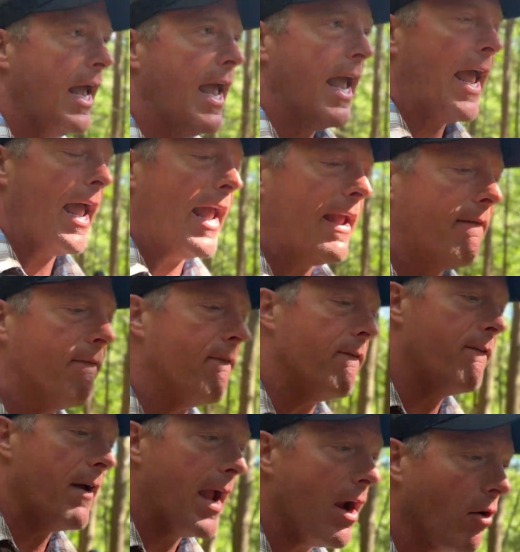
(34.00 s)
a
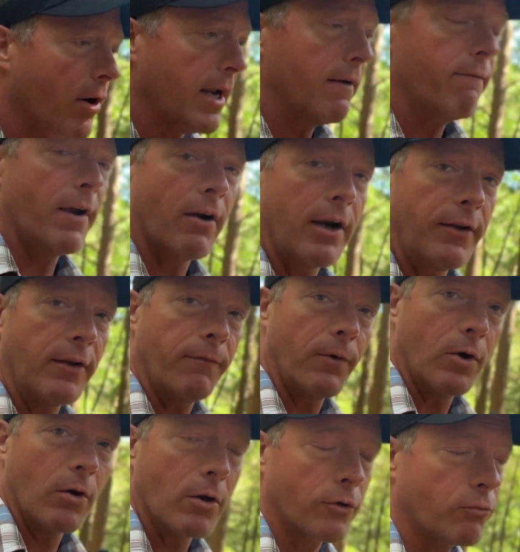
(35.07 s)
very, very
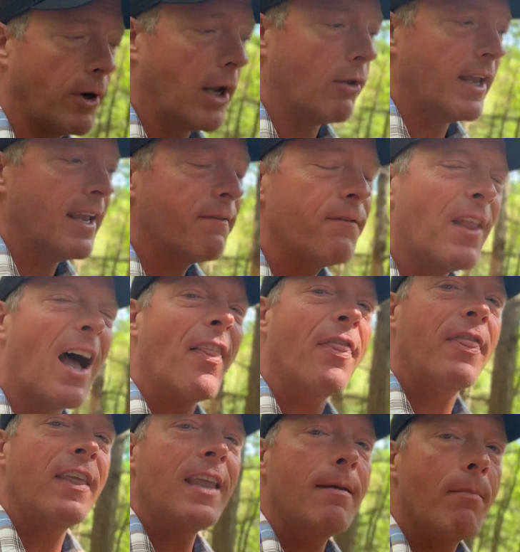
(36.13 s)
difficult trail, if not
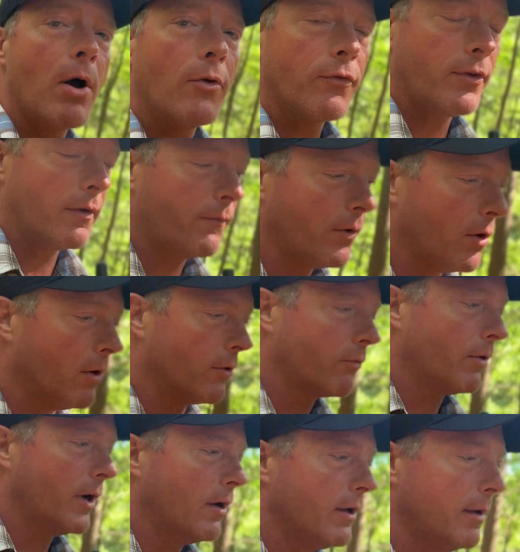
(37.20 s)
the most difficult
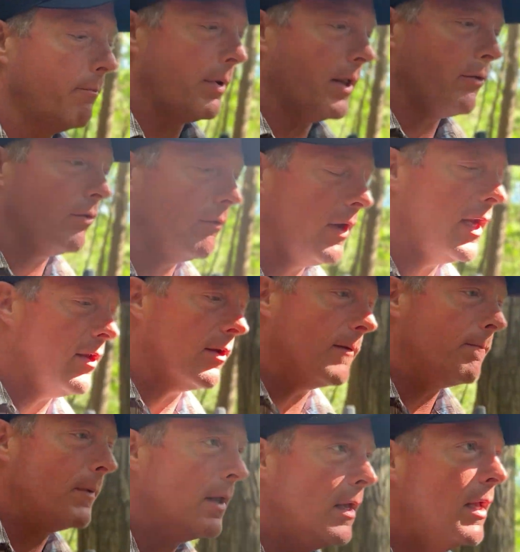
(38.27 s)
trail in Pennsylvania.
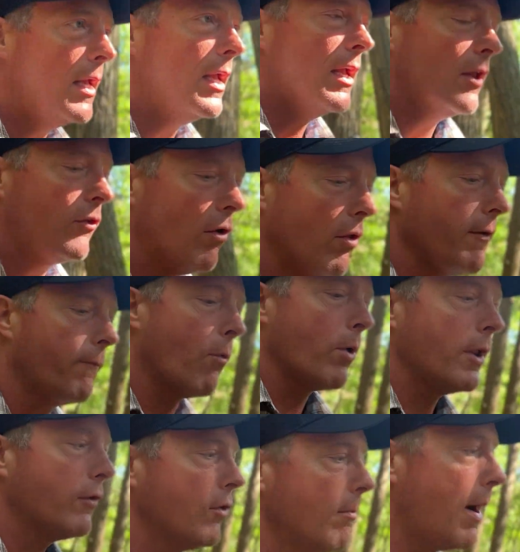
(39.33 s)
It's only
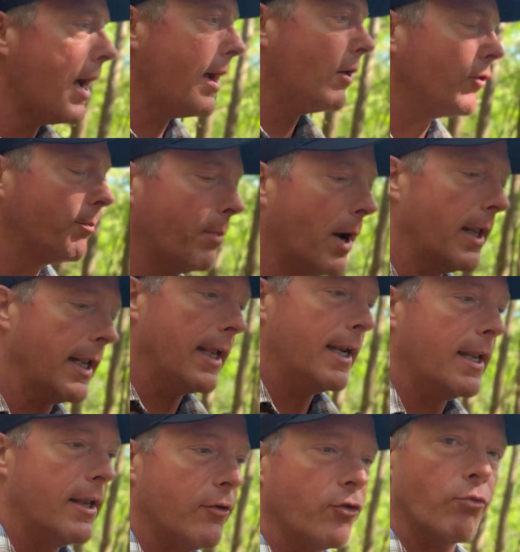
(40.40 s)
42 miles, but it
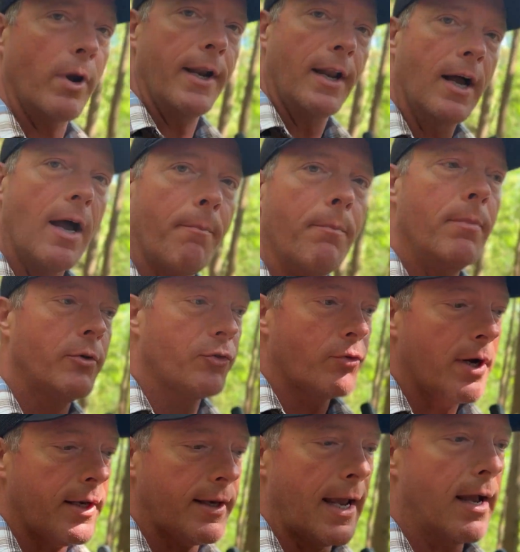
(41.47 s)
is straight up,
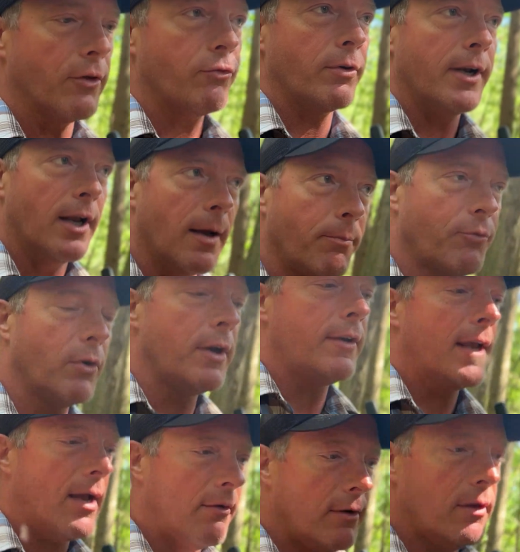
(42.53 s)
straight down, straight up, straight
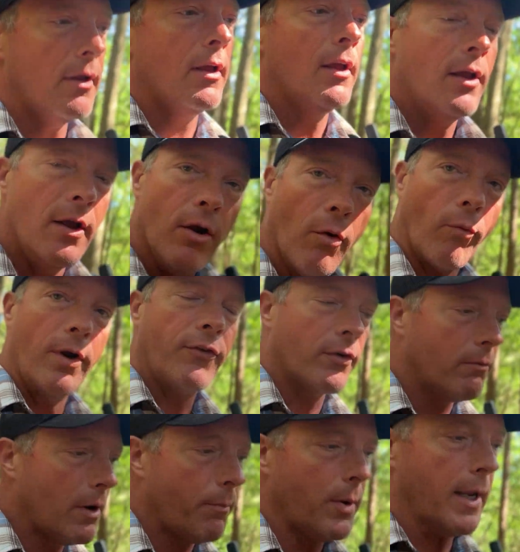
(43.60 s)
down. Rinse and
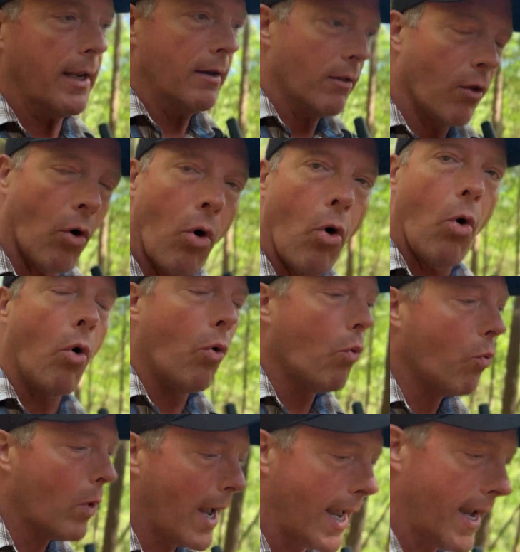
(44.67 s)
repeat the whole
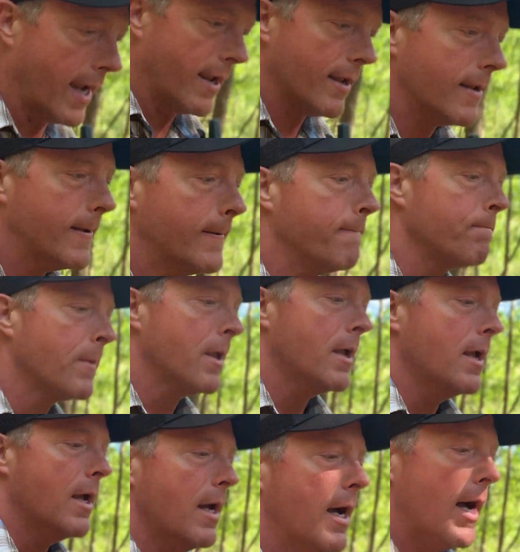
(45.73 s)
way.
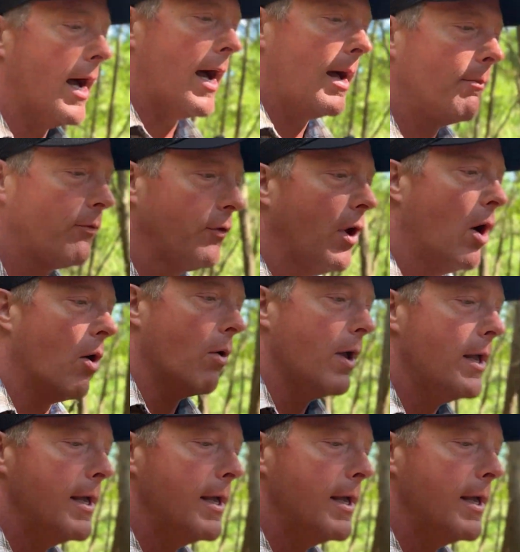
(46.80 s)
So